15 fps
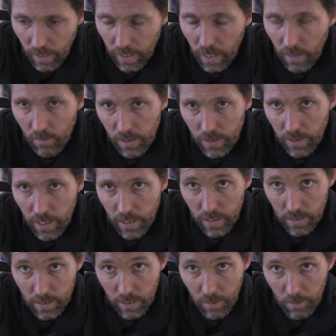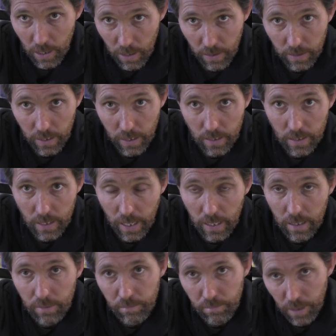I can't really do that easily on my own here
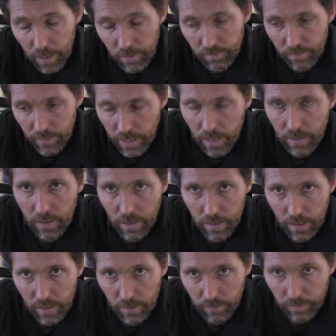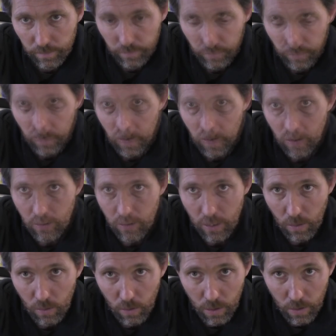today, but you get the idea.
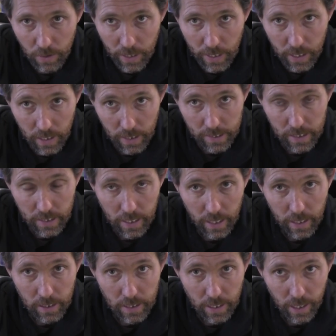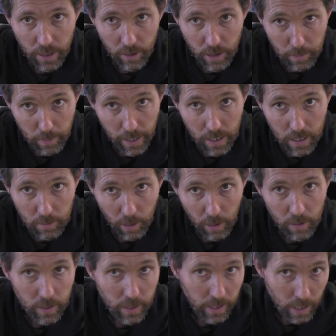The oil that I collected in that container at the back of the
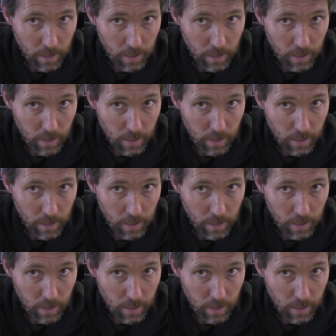boat that